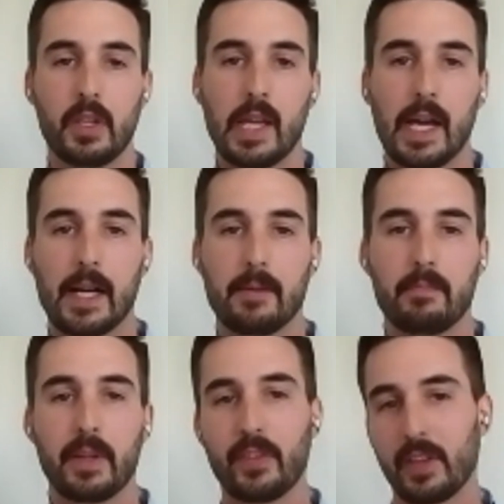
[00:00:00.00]

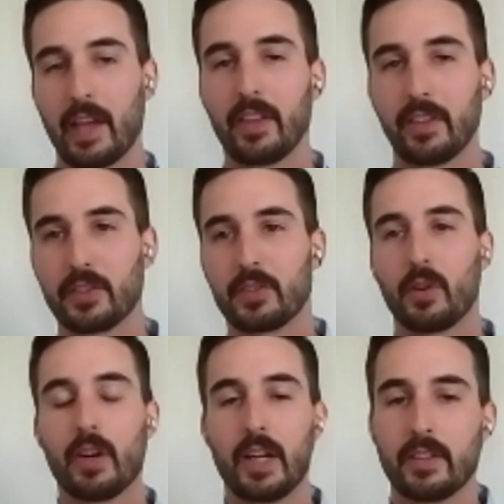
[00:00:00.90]
But I think the
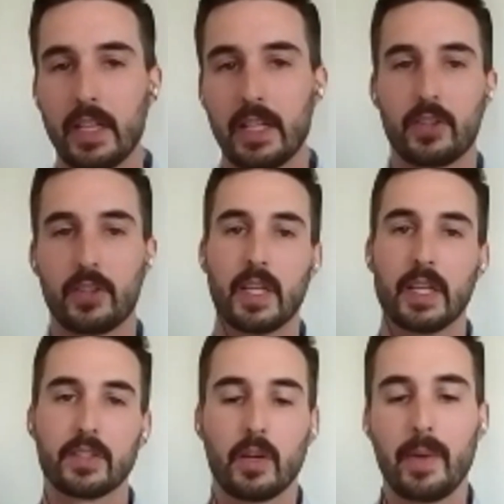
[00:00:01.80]
story is
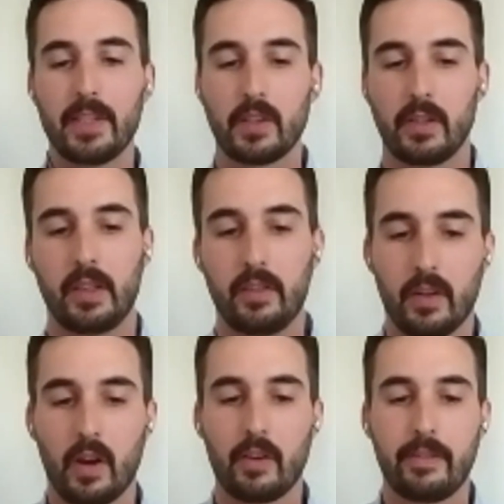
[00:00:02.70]
interesting. So basically,
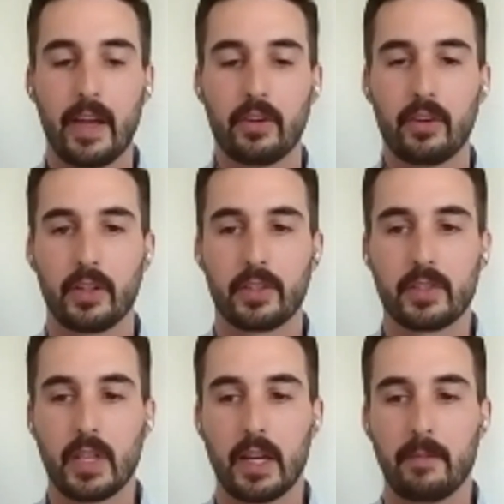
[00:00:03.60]
our
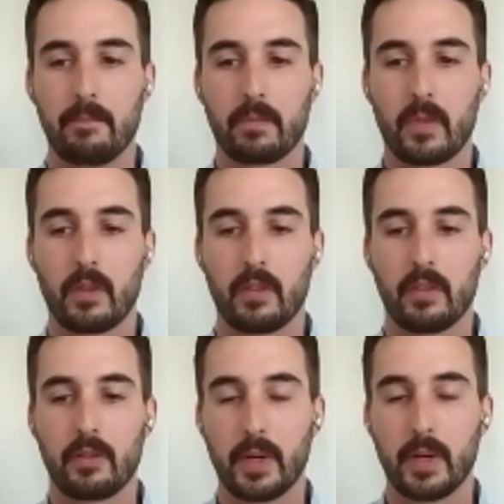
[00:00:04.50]
founders,
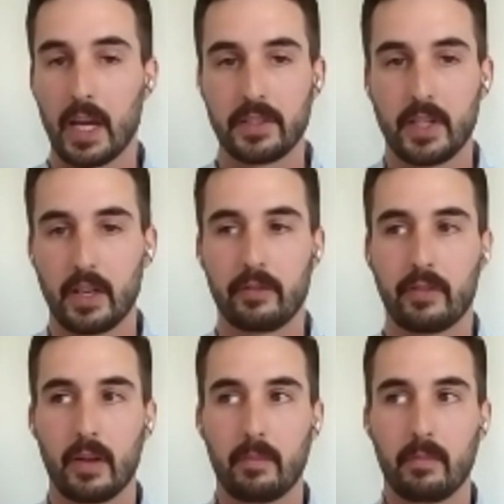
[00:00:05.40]
three guys here
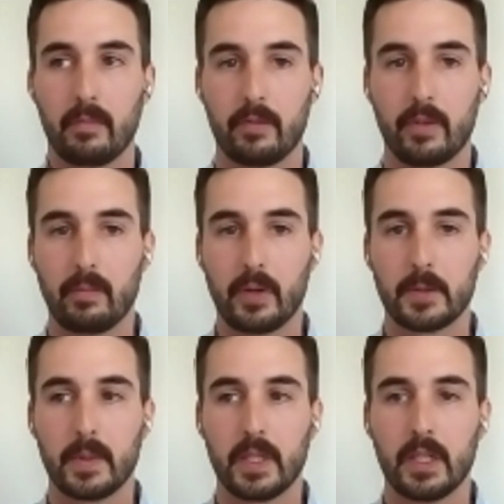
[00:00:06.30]
from
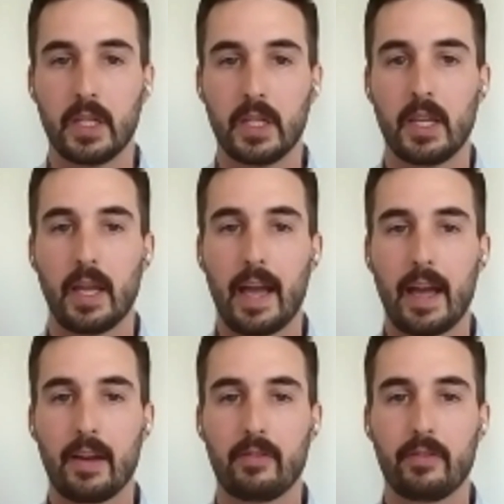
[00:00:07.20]
Brisbane,
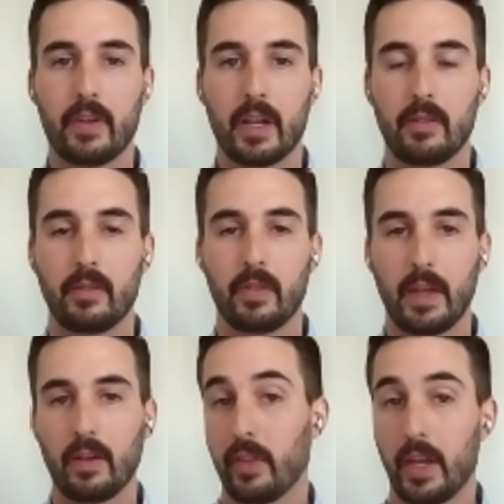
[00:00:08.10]
have
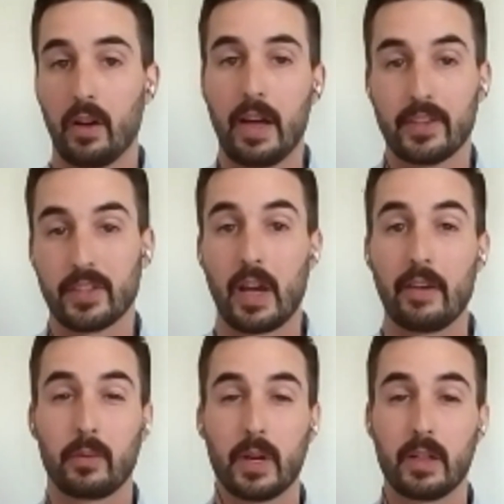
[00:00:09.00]
they all have a
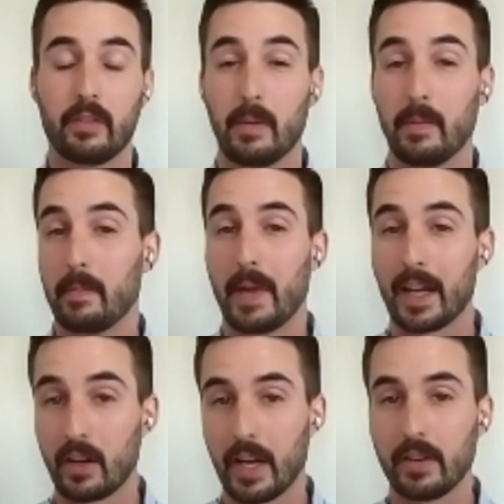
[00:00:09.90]
software development
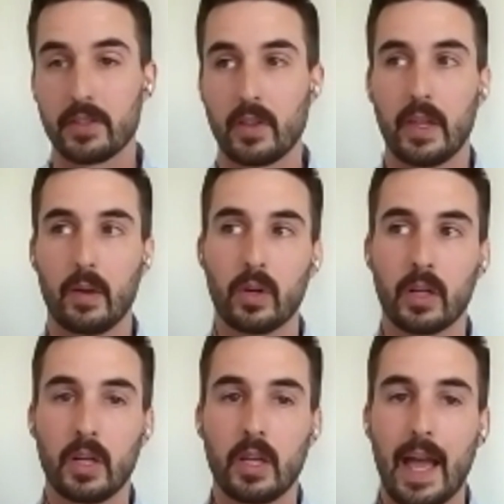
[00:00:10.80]
background. So they
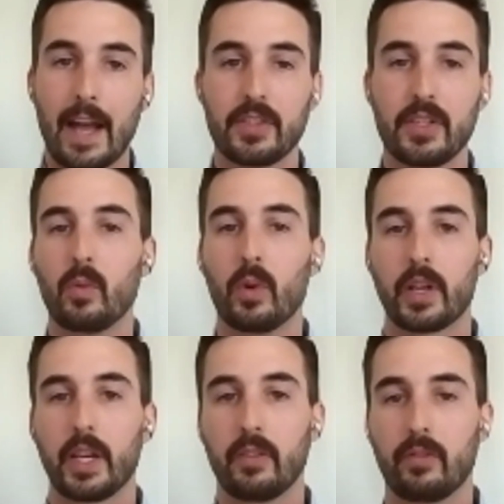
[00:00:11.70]
were actually
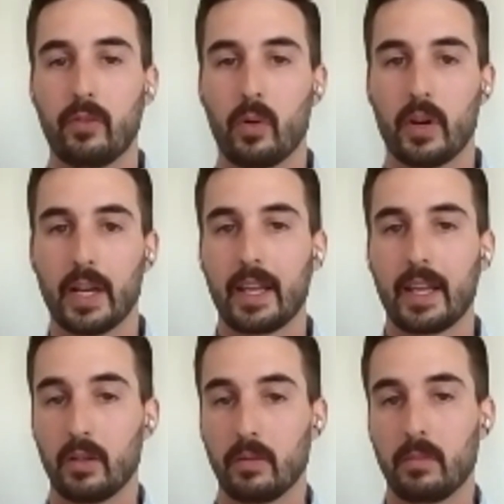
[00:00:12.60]
working for
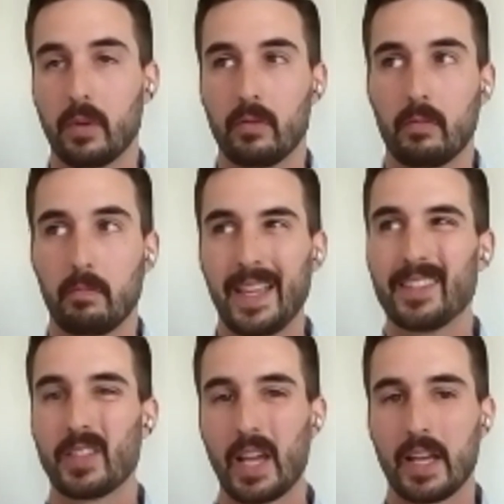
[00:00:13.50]
a mid
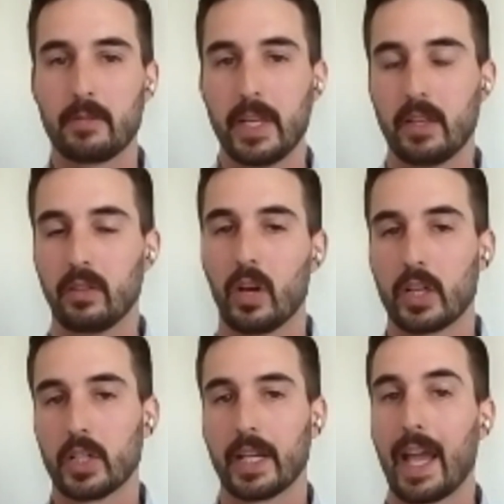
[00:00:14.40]
to
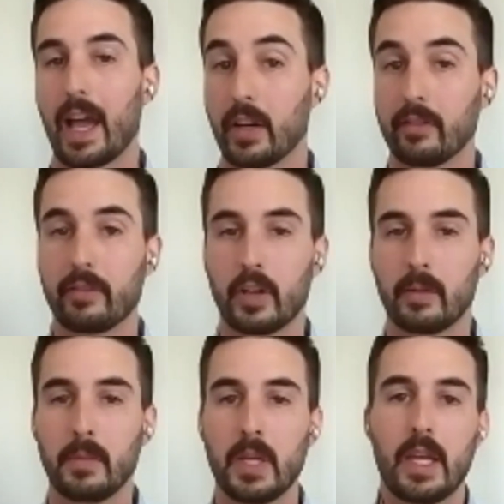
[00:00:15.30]
large accounting
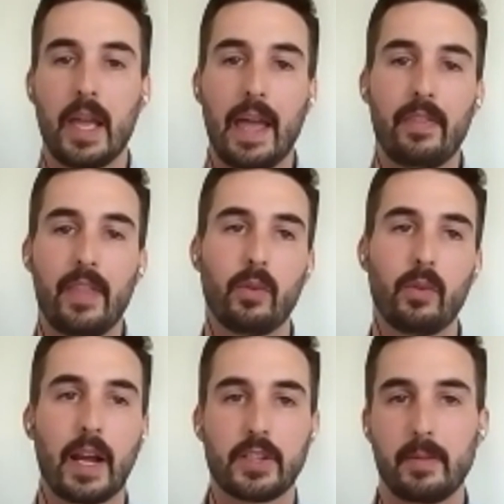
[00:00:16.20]
firm, and they
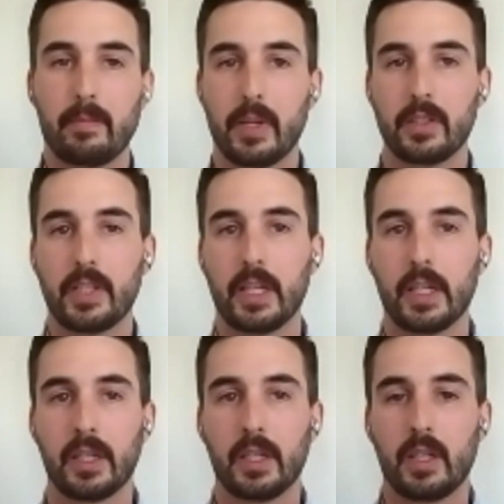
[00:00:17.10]
were actually
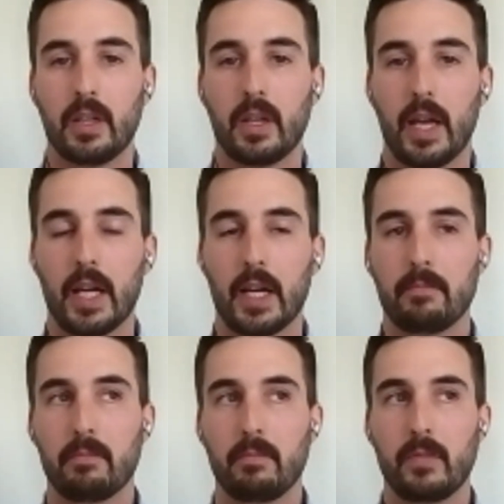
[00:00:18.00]
building
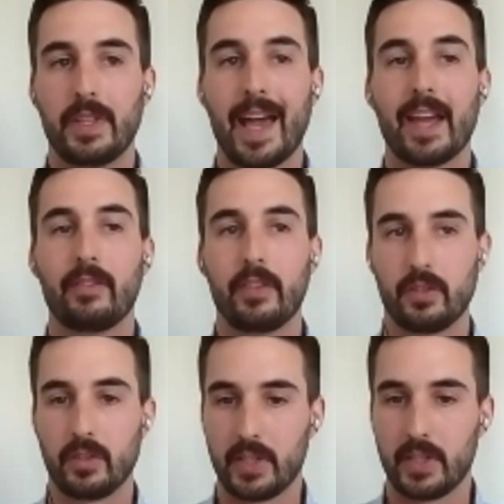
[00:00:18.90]
data
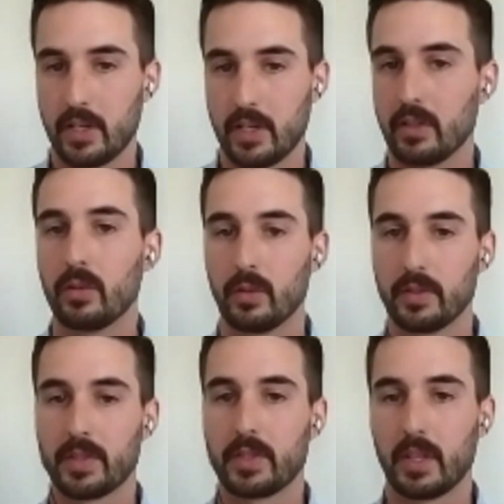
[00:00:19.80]
visualization
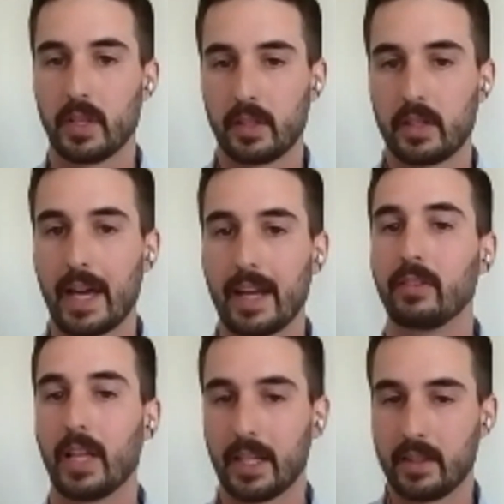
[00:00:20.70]
tools, kind of
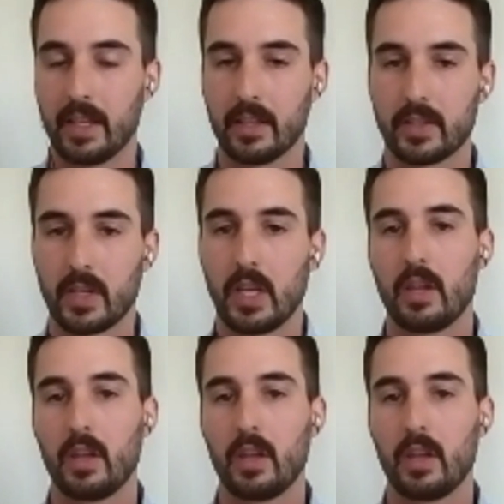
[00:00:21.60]
like this.